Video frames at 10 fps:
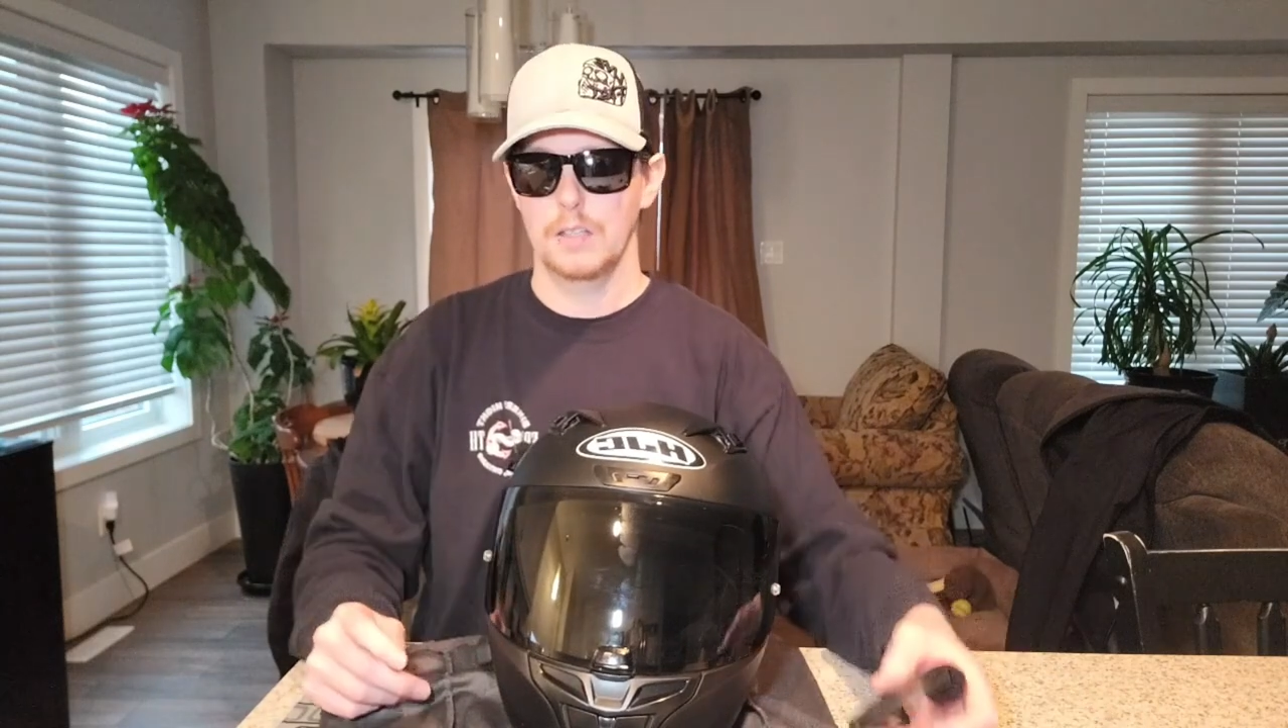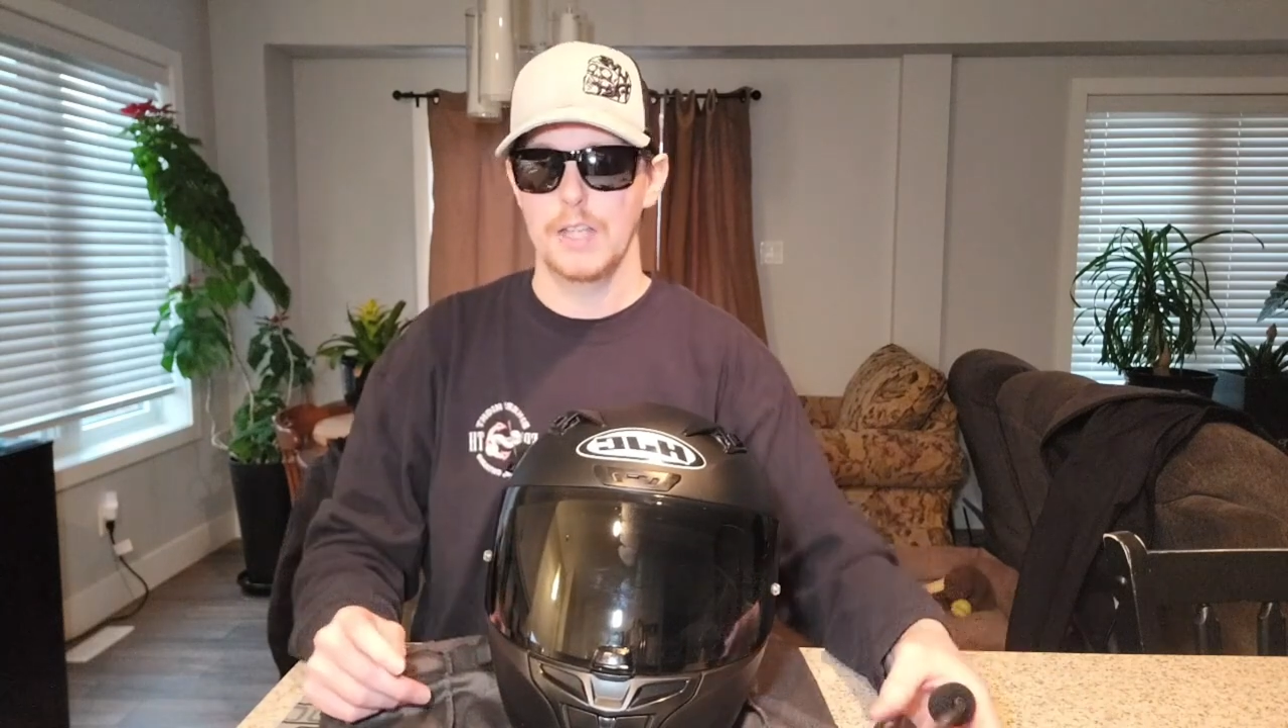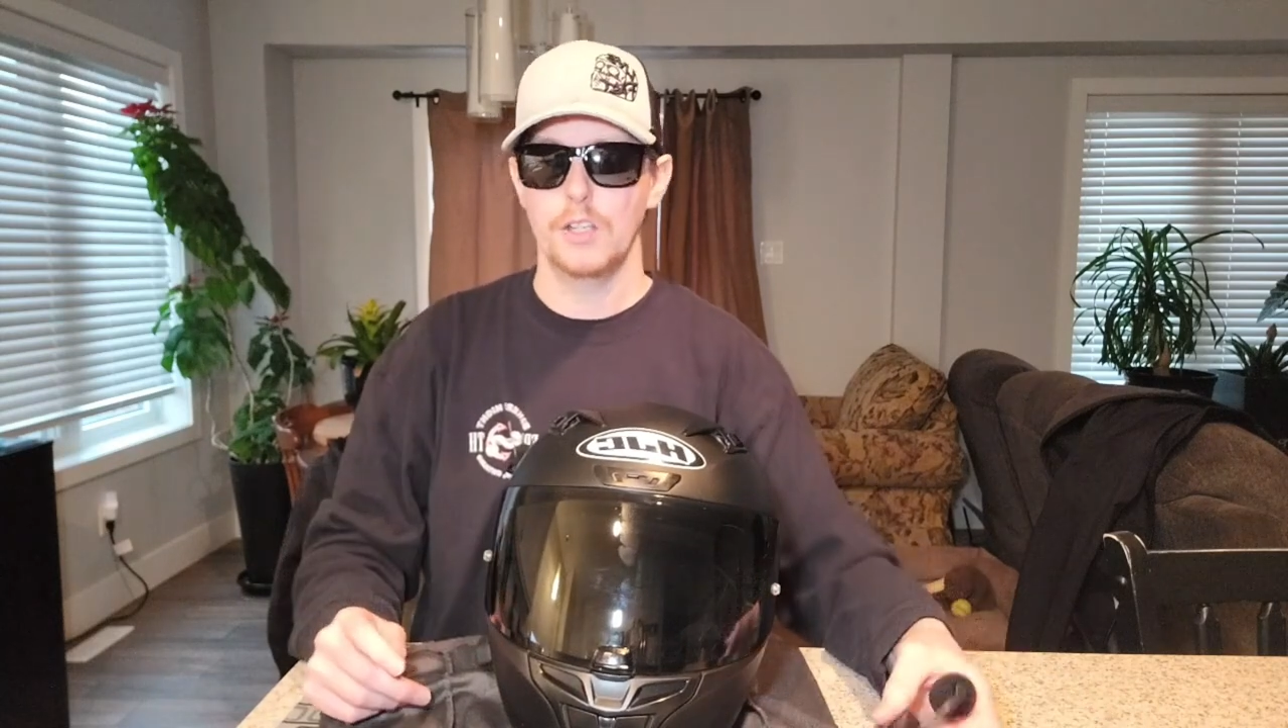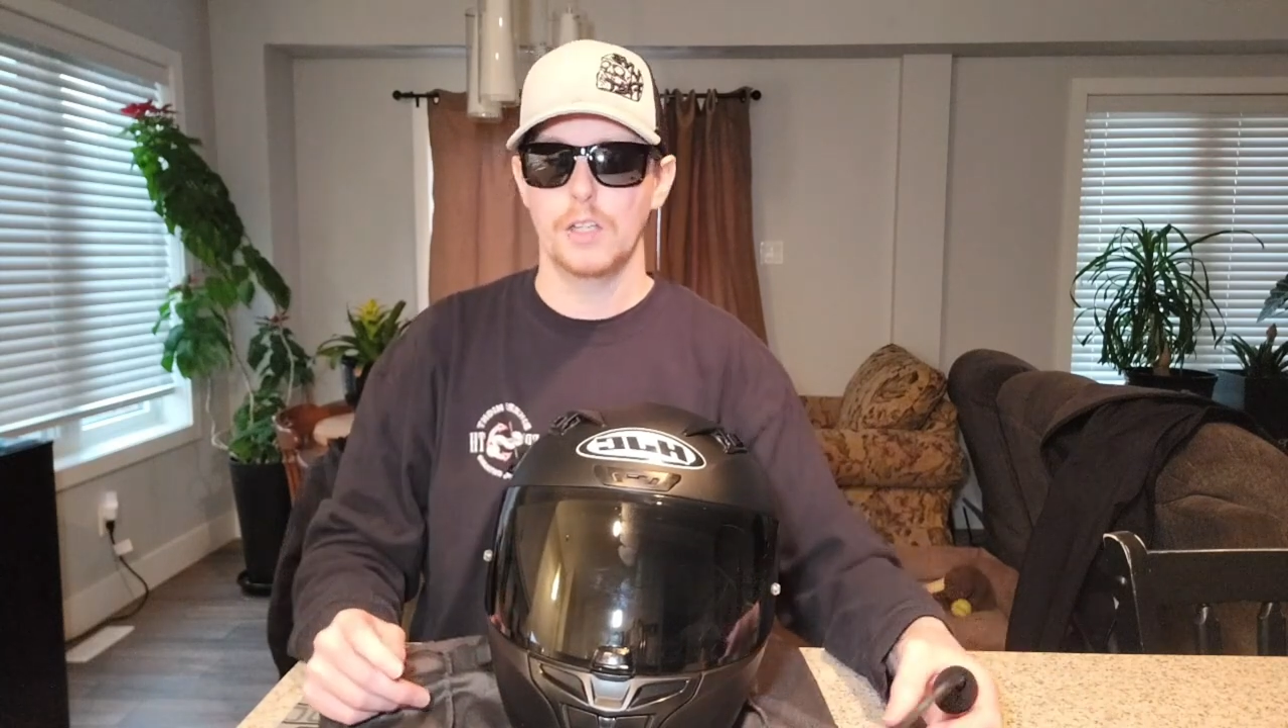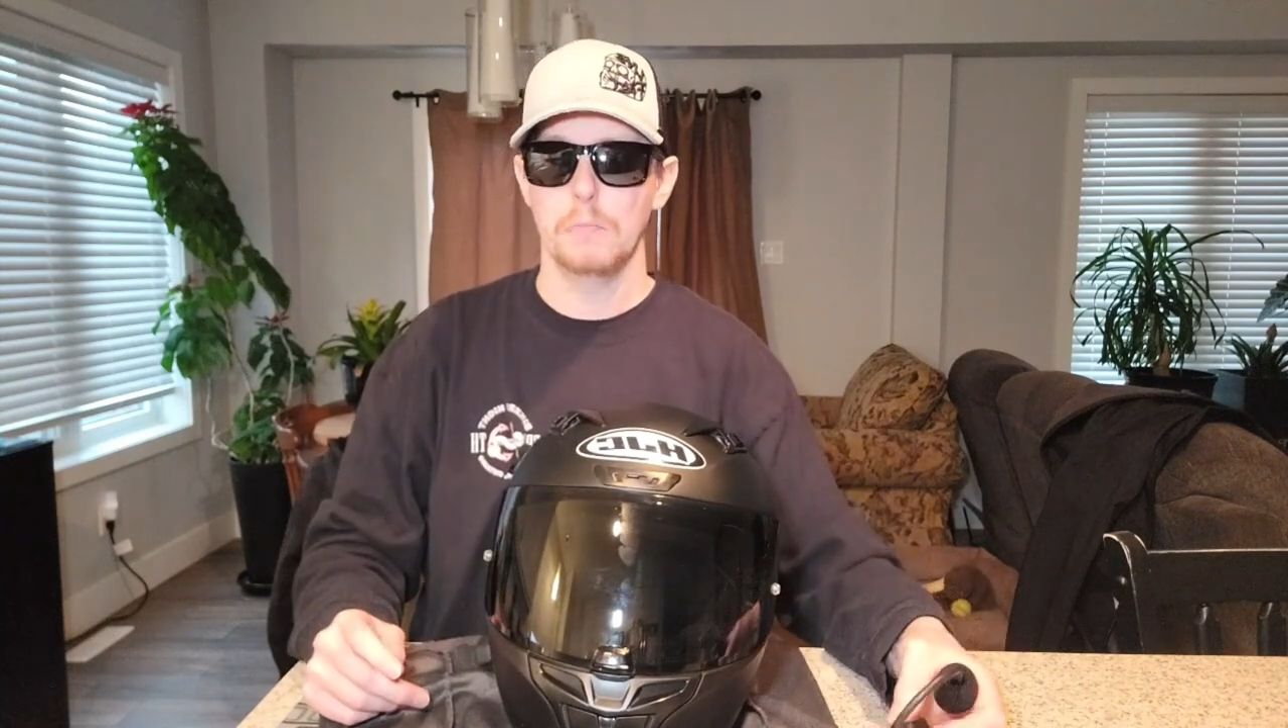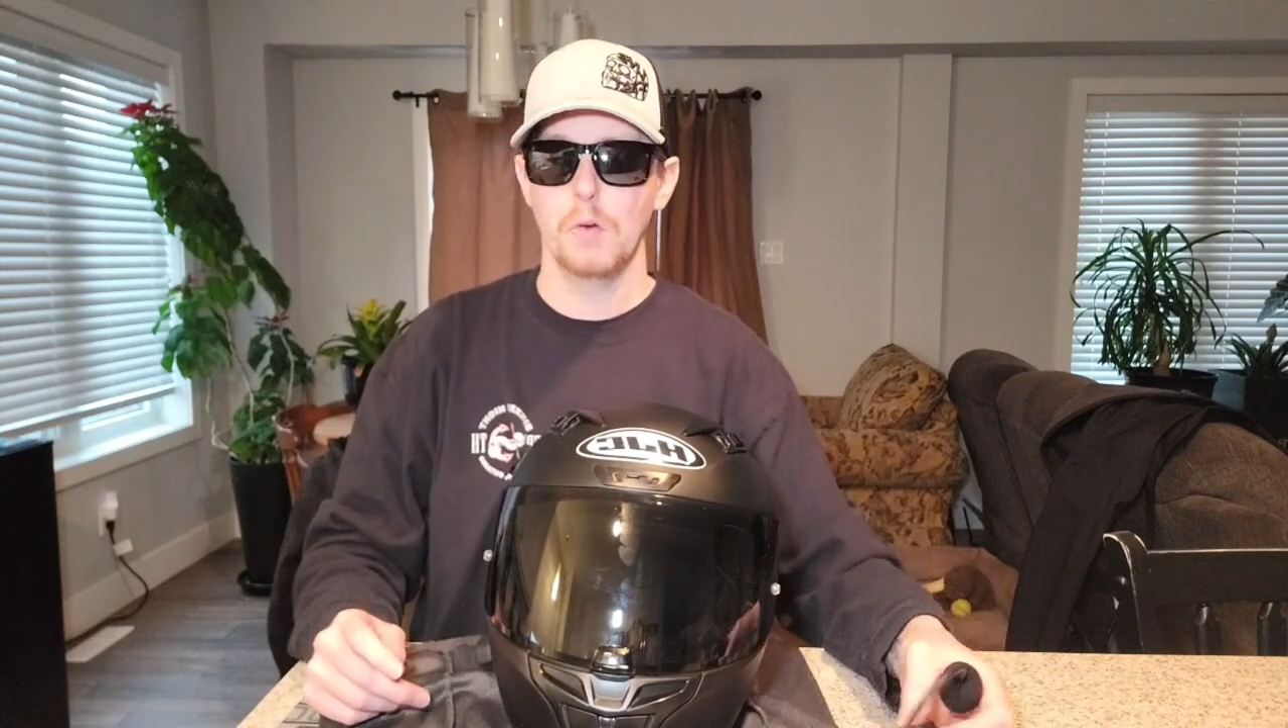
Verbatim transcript: then you can